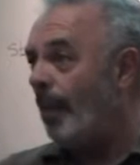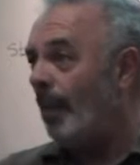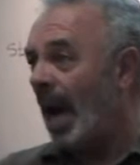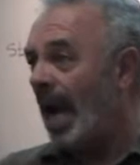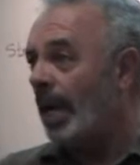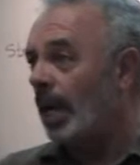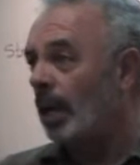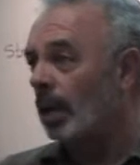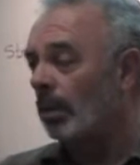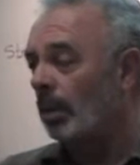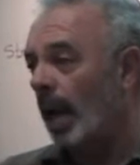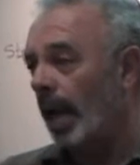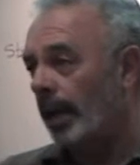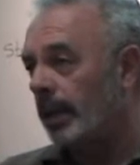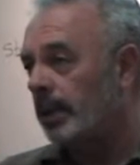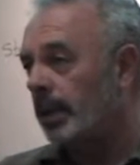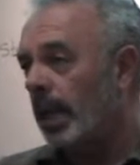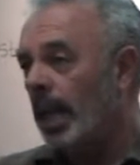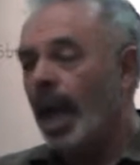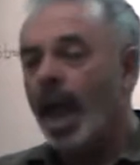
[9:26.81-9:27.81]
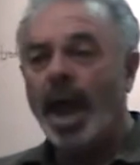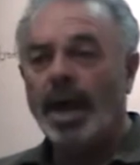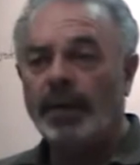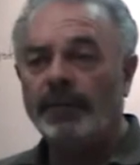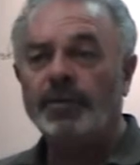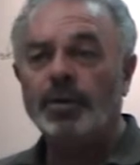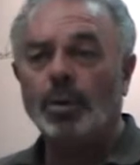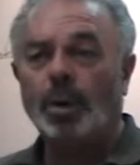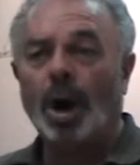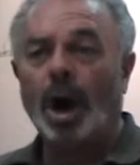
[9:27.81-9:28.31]
Am I correct? And
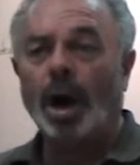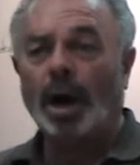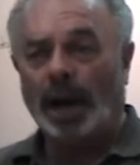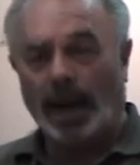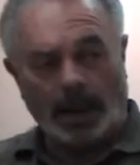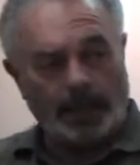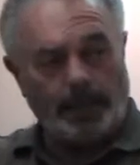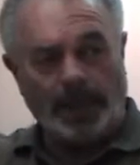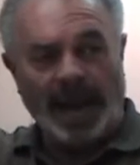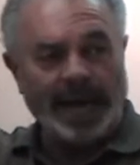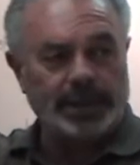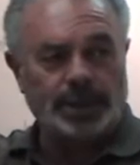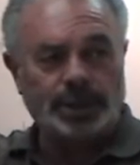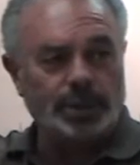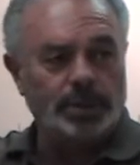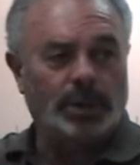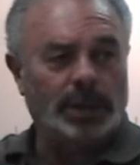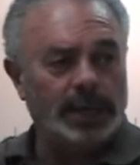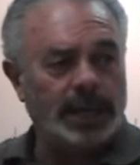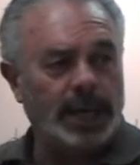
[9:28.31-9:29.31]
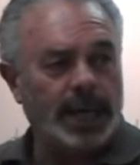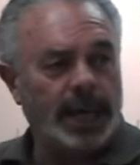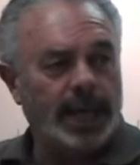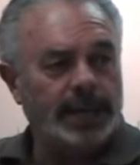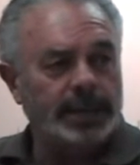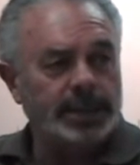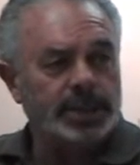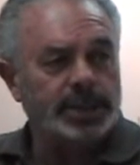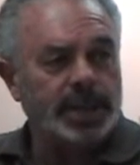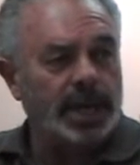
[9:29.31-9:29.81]
if you are, I'll pat you on the
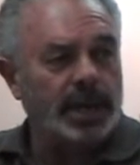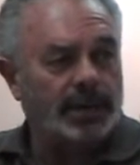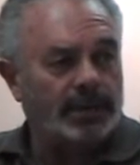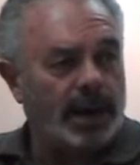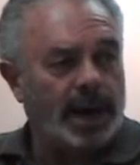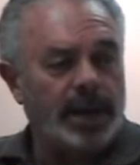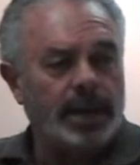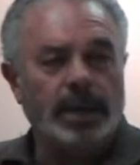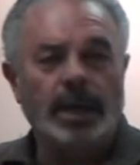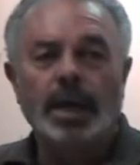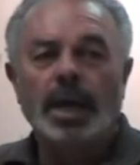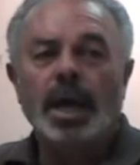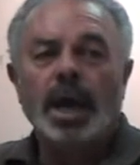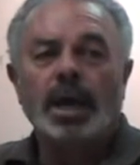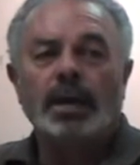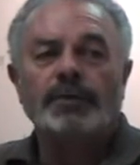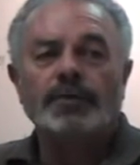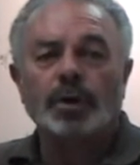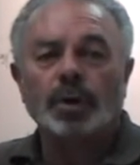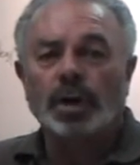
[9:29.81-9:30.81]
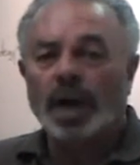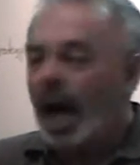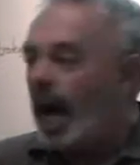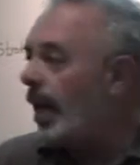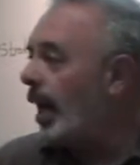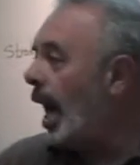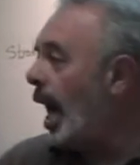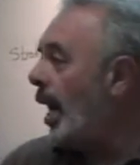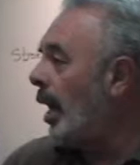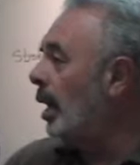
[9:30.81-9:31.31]
head and say, great. And if you're
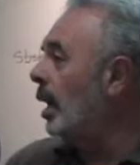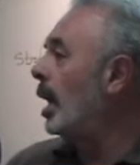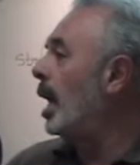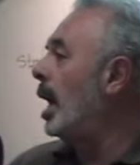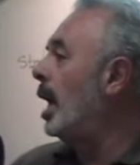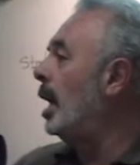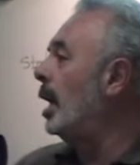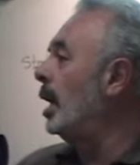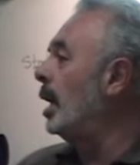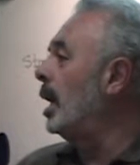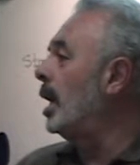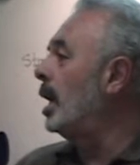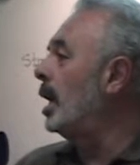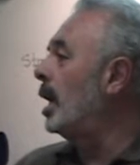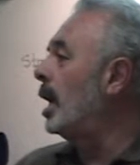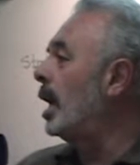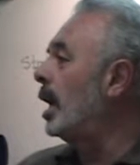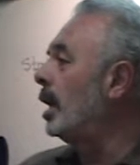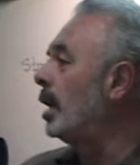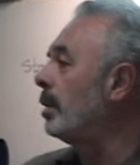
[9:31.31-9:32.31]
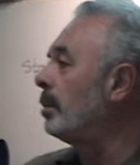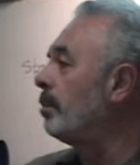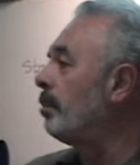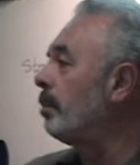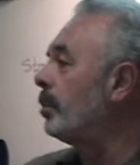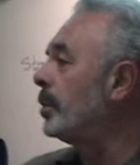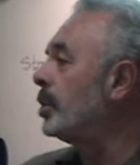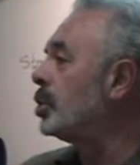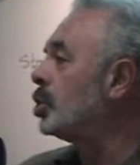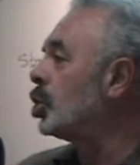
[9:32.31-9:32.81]
not, I'll
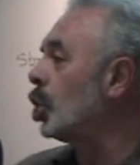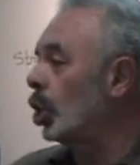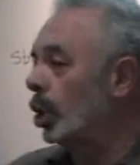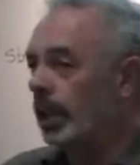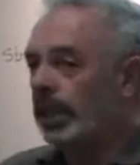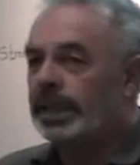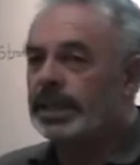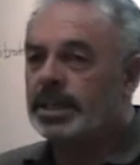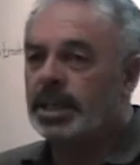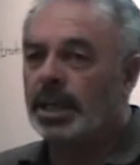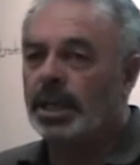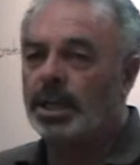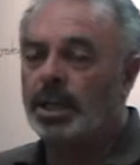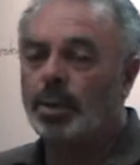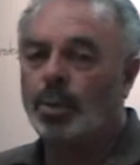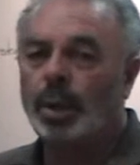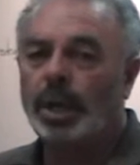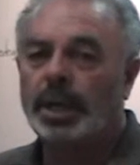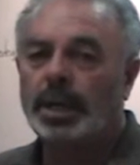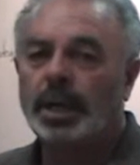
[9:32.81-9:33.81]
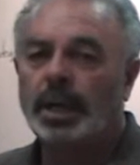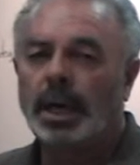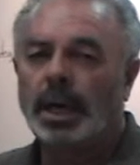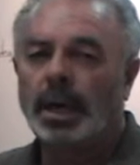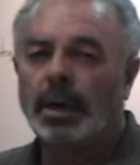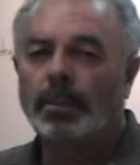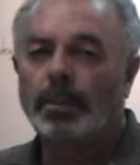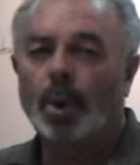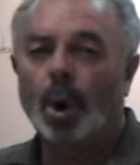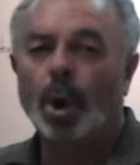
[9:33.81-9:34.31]
certainly tell you what
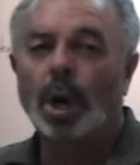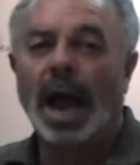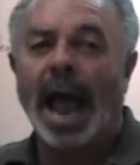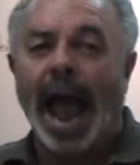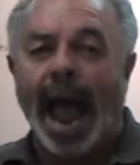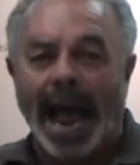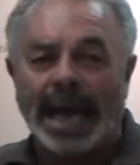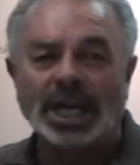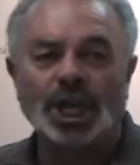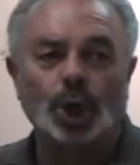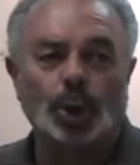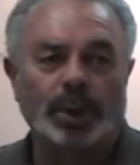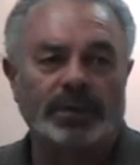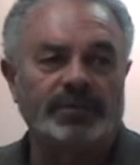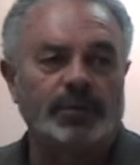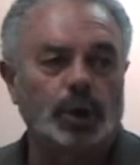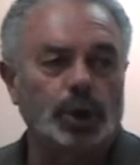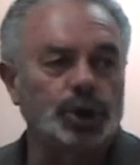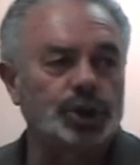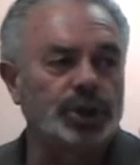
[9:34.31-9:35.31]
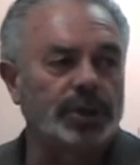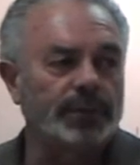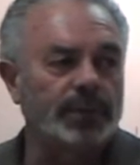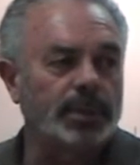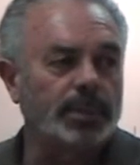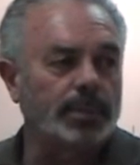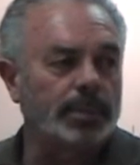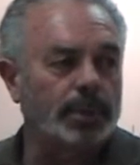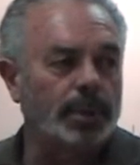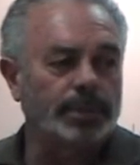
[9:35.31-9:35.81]
a more accurate version of
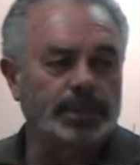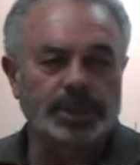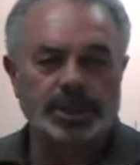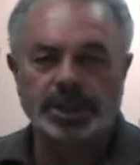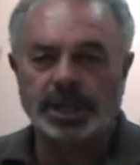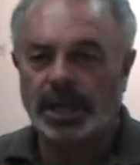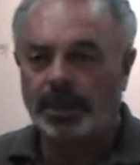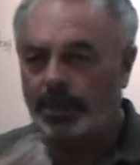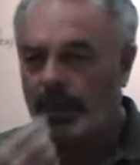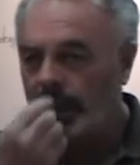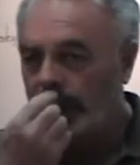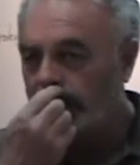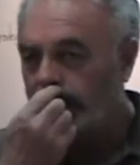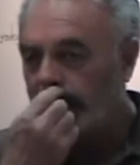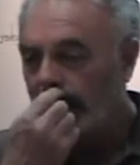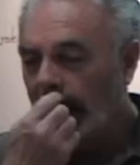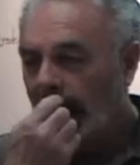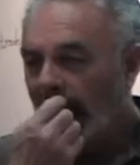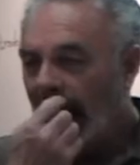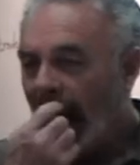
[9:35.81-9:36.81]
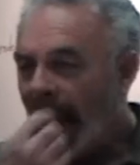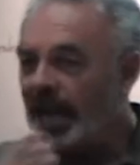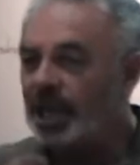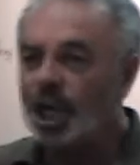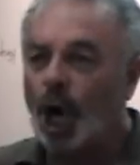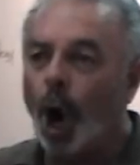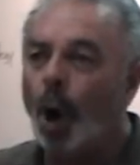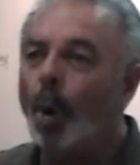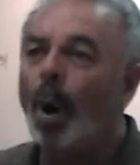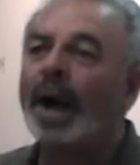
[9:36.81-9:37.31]
the purpose statement is. I
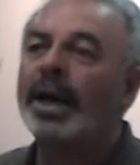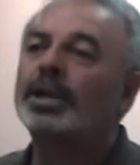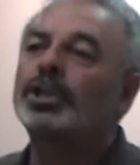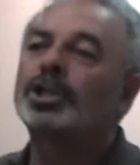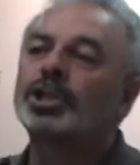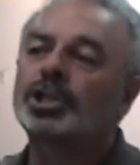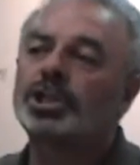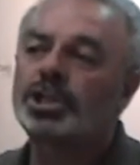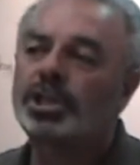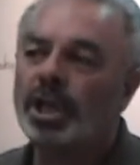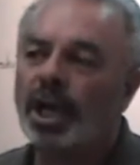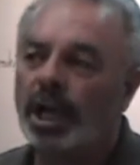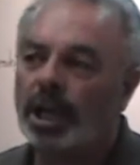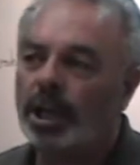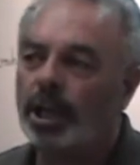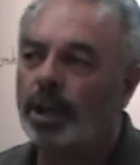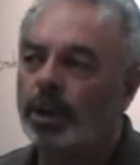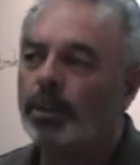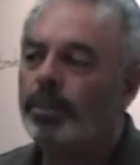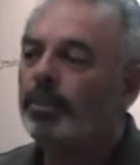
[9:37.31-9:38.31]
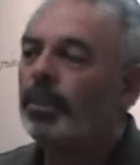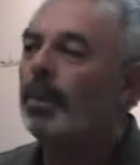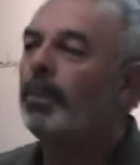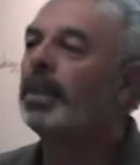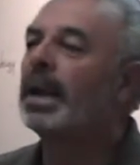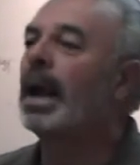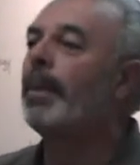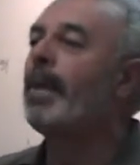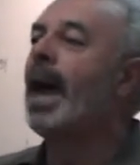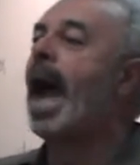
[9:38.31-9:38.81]
don't want to just tell you,
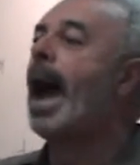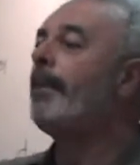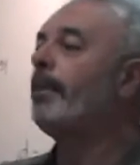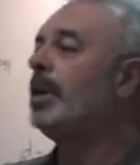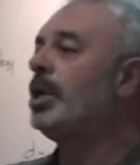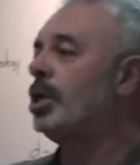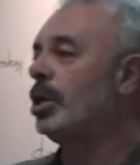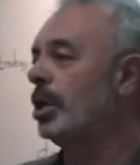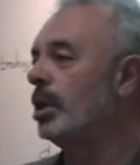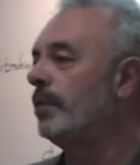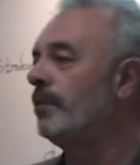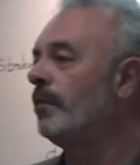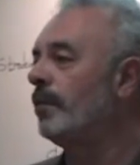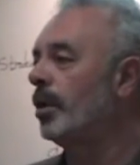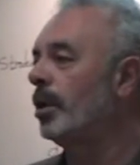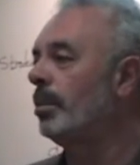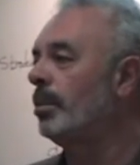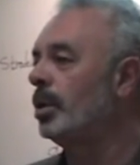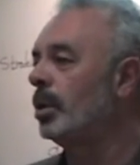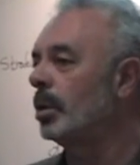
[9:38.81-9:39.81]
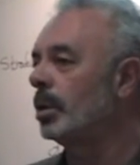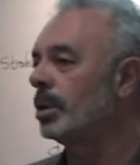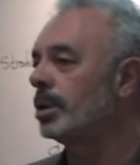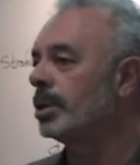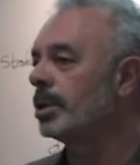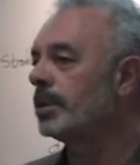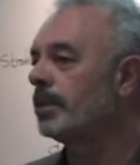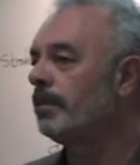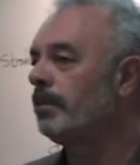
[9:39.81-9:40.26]
but I'm happy to confirm yours.